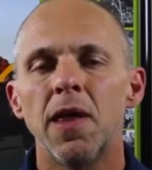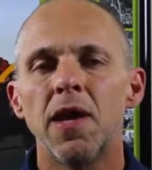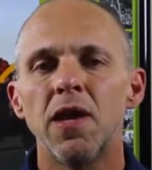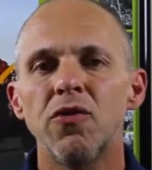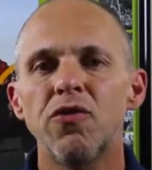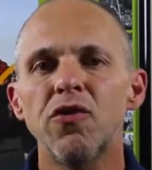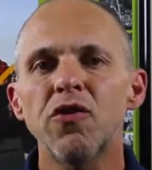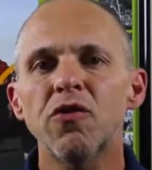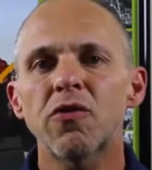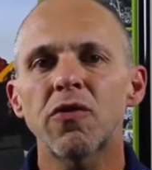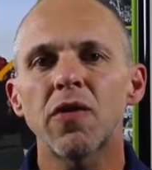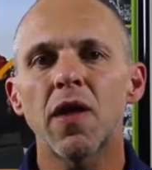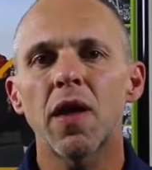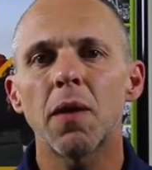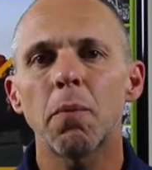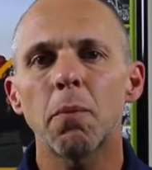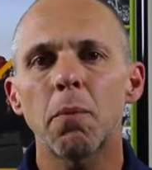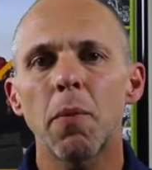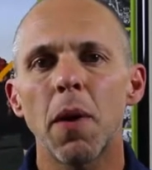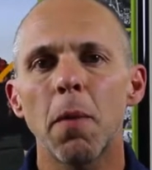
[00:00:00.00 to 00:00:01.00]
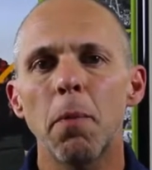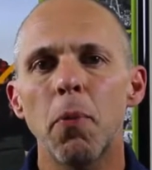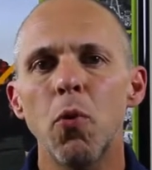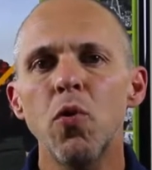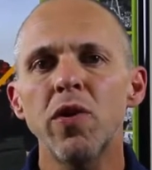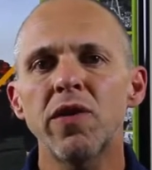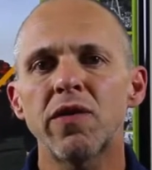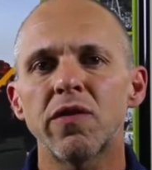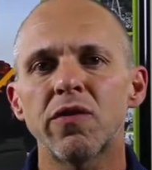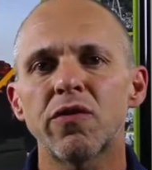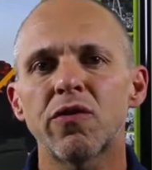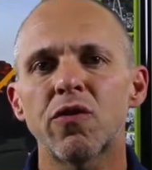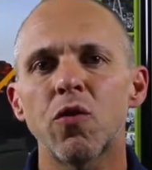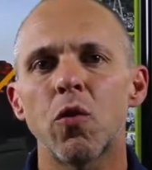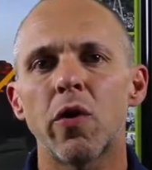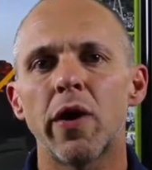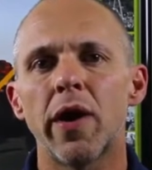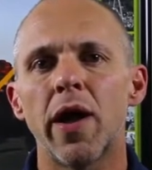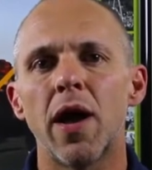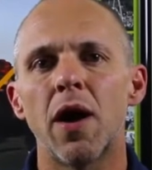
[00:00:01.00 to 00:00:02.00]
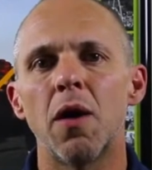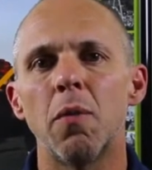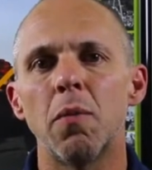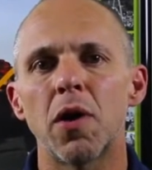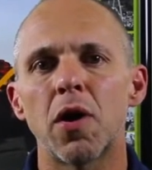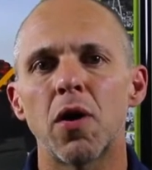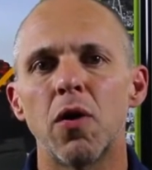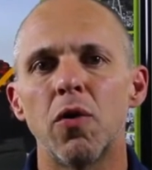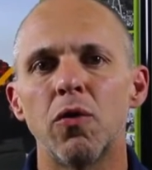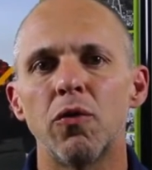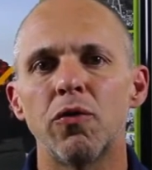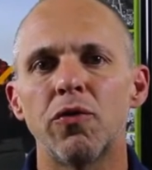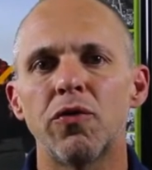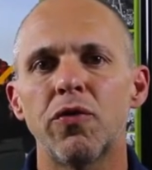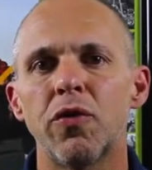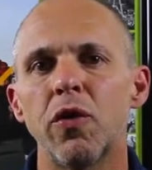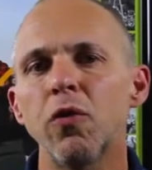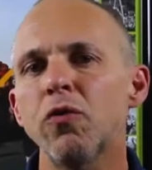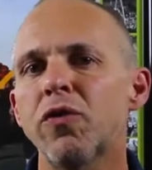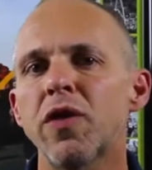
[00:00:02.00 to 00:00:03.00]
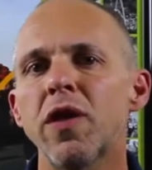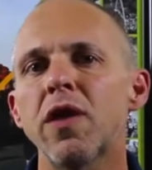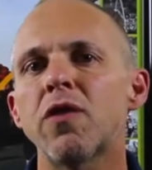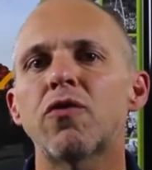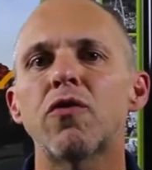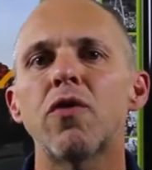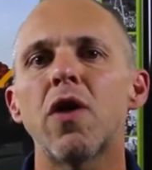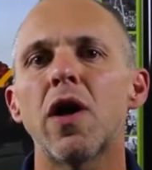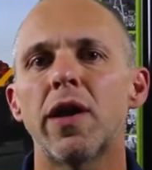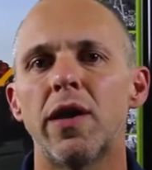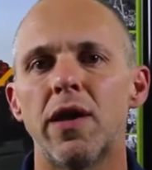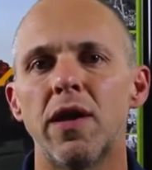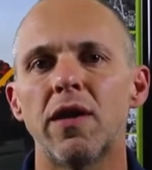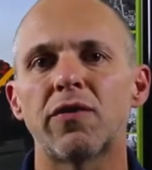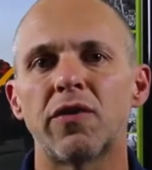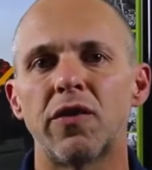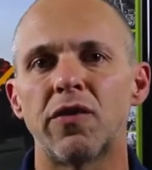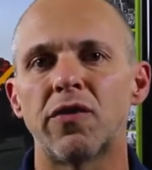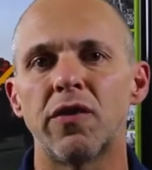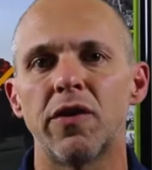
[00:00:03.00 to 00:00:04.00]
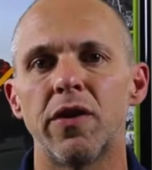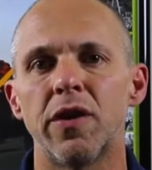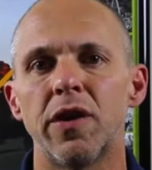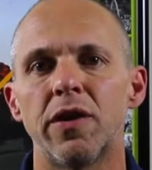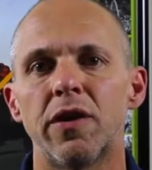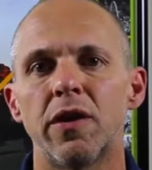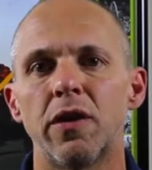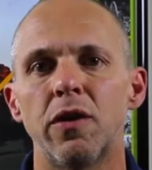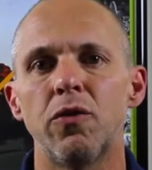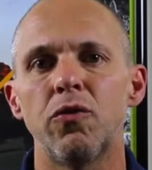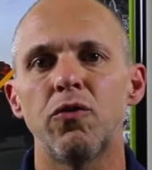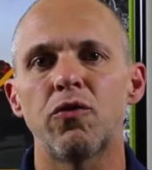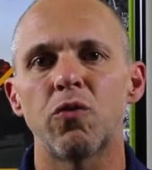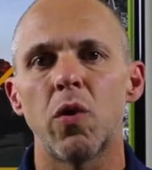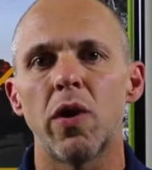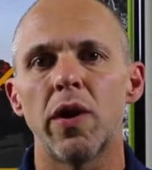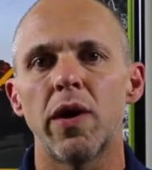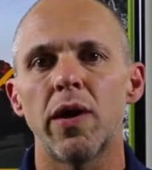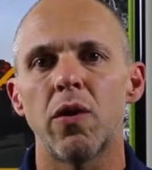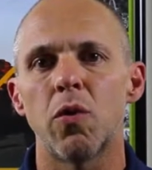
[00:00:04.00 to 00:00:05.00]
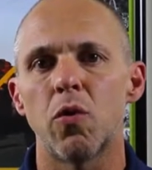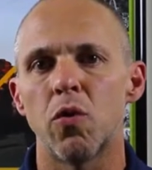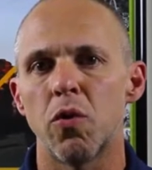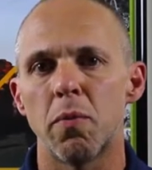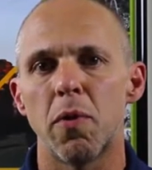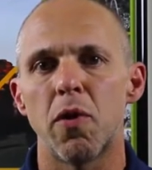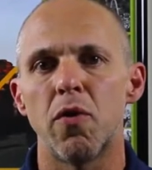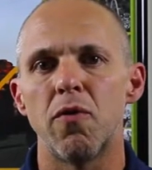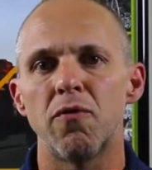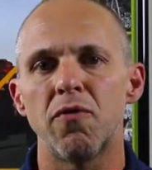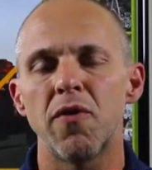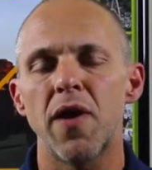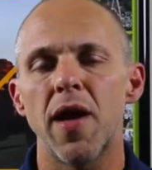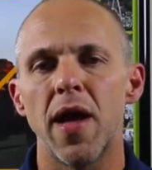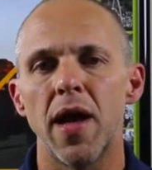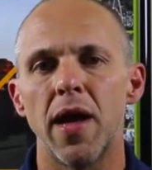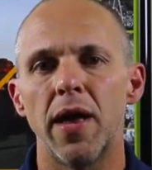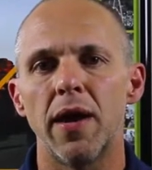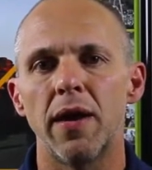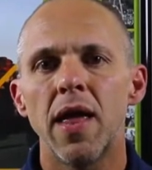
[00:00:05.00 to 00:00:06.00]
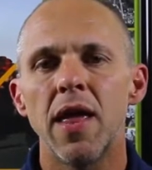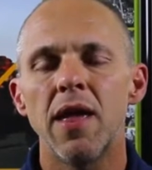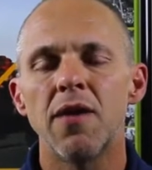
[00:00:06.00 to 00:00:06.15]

And it just, I, I point this story out because those things are not necessary to lose weight or to burn fat.